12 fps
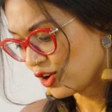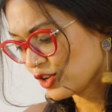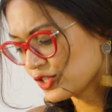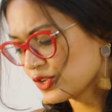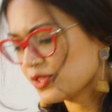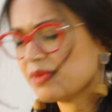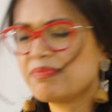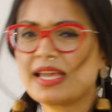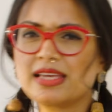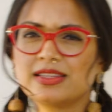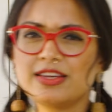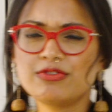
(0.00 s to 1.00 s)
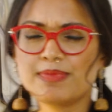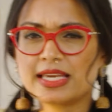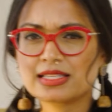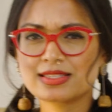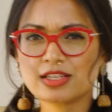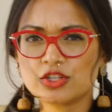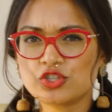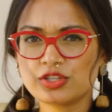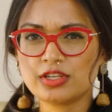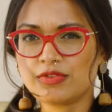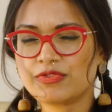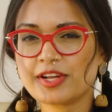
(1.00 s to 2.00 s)
Also, the bay leaf makes such a
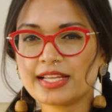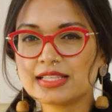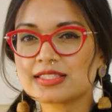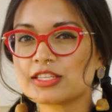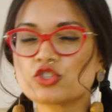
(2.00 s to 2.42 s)
difference.